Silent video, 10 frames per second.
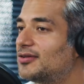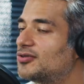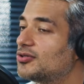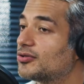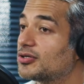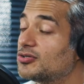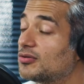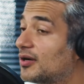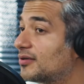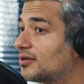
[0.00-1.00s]
And did you look
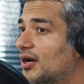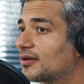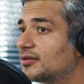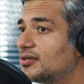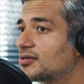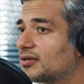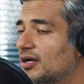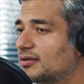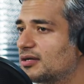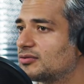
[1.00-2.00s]
into other doctors or
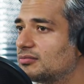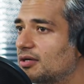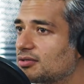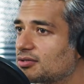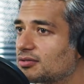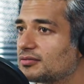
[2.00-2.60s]
not too much?